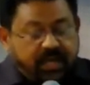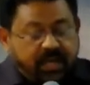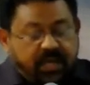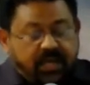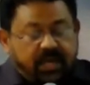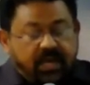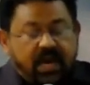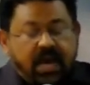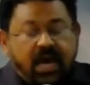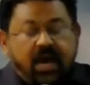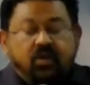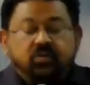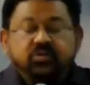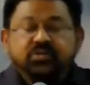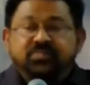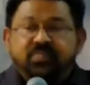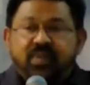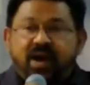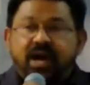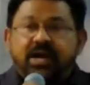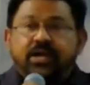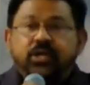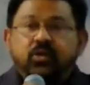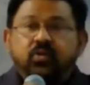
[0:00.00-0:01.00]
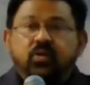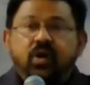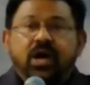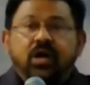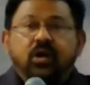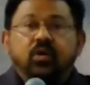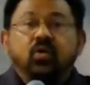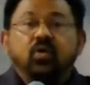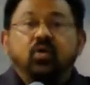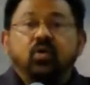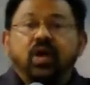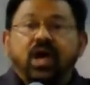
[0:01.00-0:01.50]
how smart you
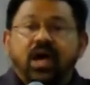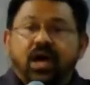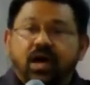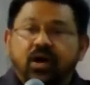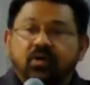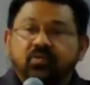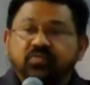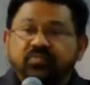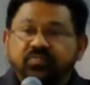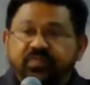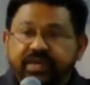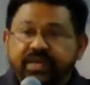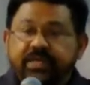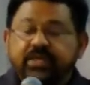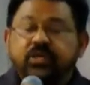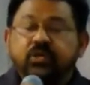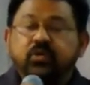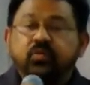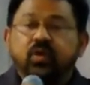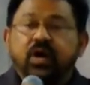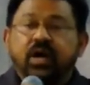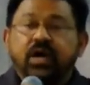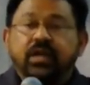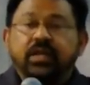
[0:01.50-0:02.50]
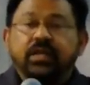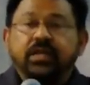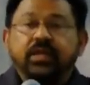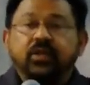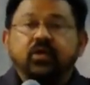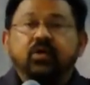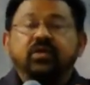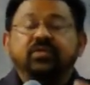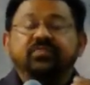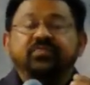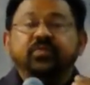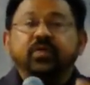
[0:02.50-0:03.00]
are or how weak you are you
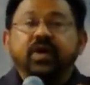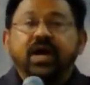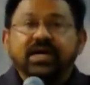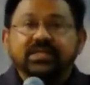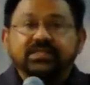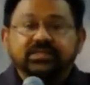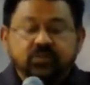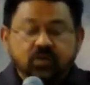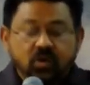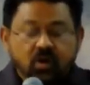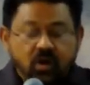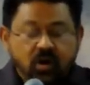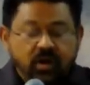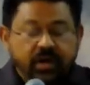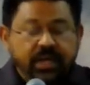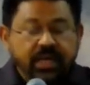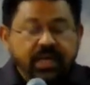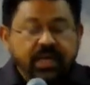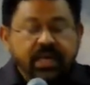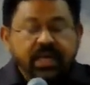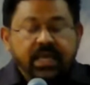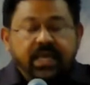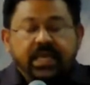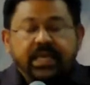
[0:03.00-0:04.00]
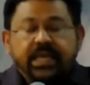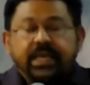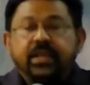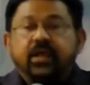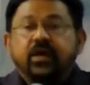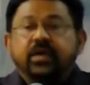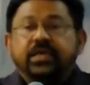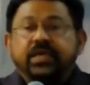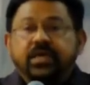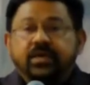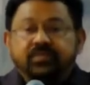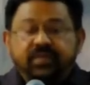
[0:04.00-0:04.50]
know if you ask god you know
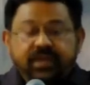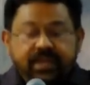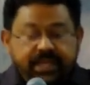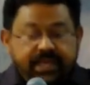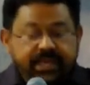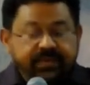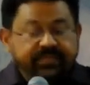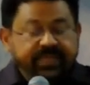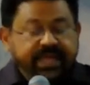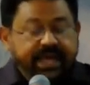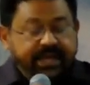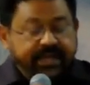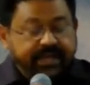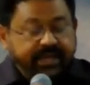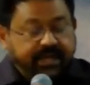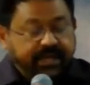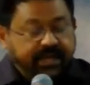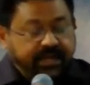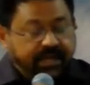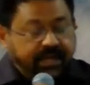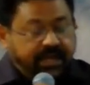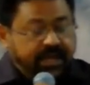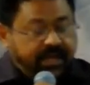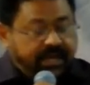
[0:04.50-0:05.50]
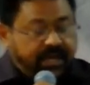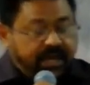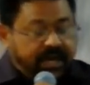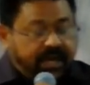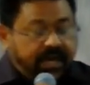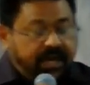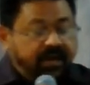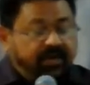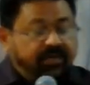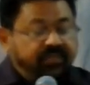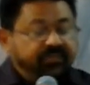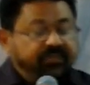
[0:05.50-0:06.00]
he will give that uh,
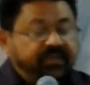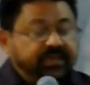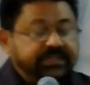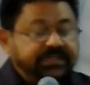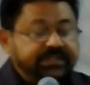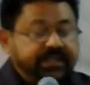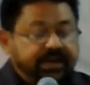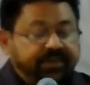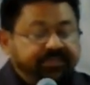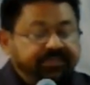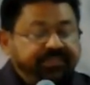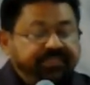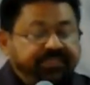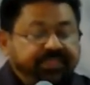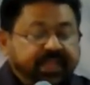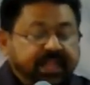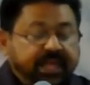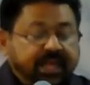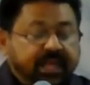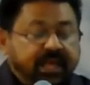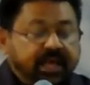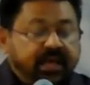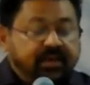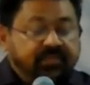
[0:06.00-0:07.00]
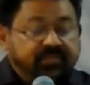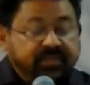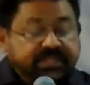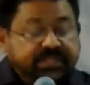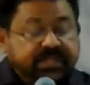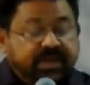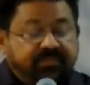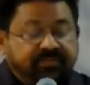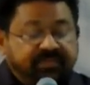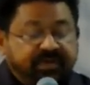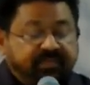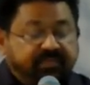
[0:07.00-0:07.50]
uh, wisdom
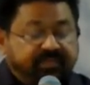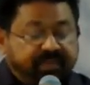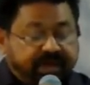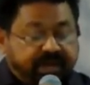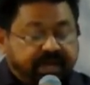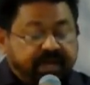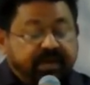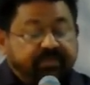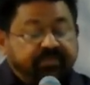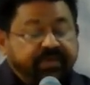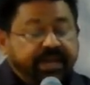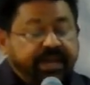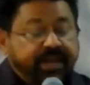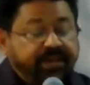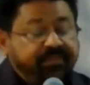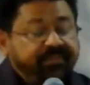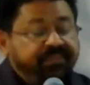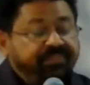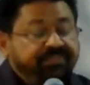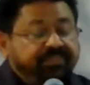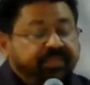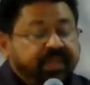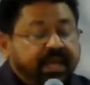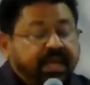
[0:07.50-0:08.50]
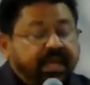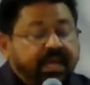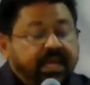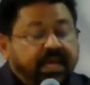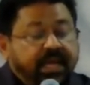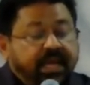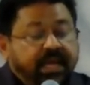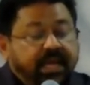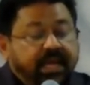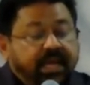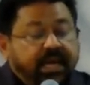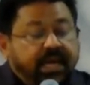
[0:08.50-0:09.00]
wisdom from heaven
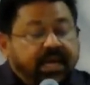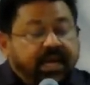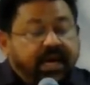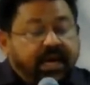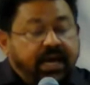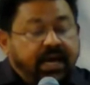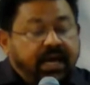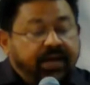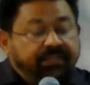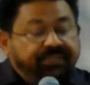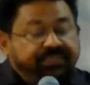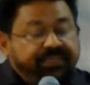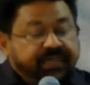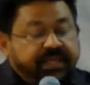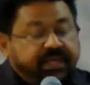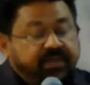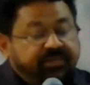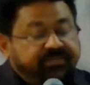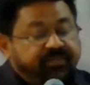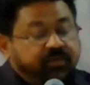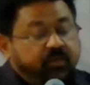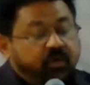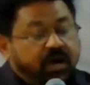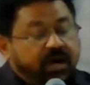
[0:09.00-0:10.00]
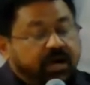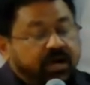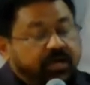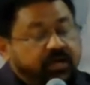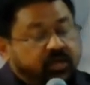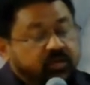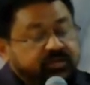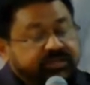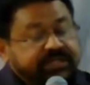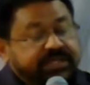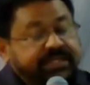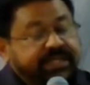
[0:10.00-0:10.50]
uh, if you are
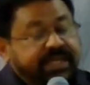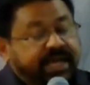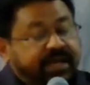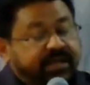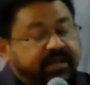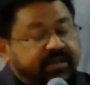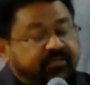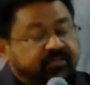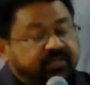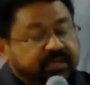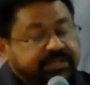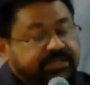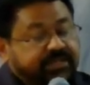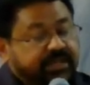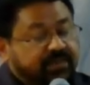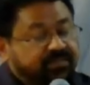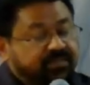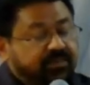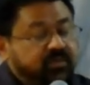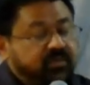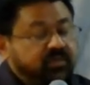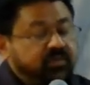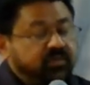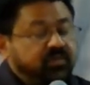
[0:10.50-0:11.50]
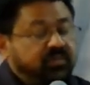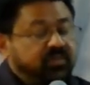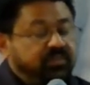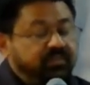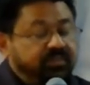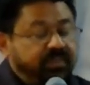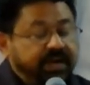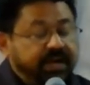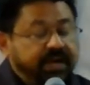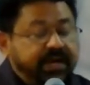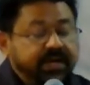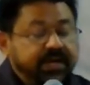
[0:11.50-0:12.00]
using that wisdom to
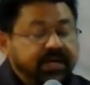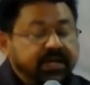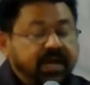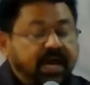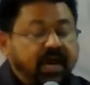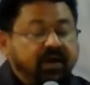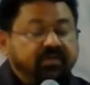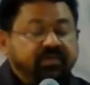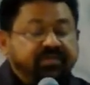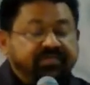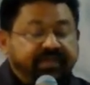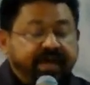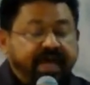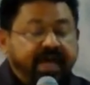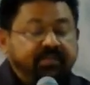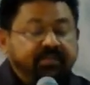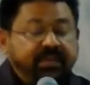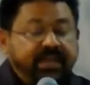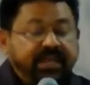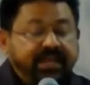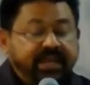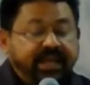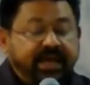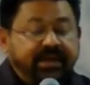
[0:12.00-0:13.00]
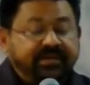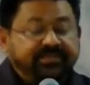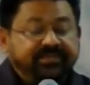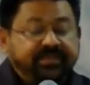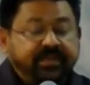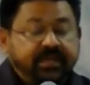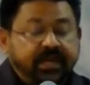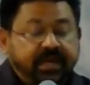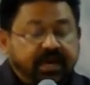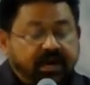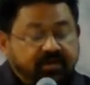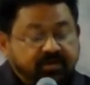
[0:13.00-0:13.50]
build our family life
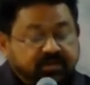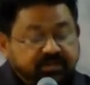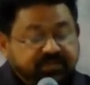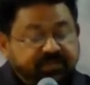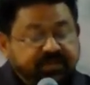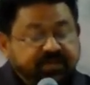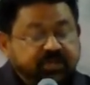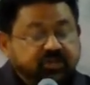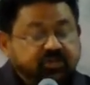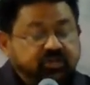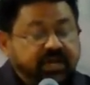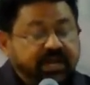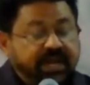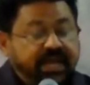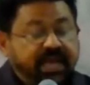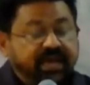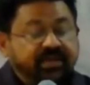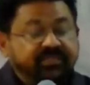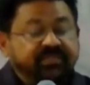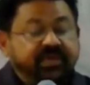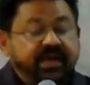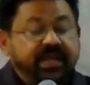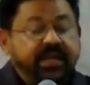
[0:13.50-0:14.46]
our spiritual life and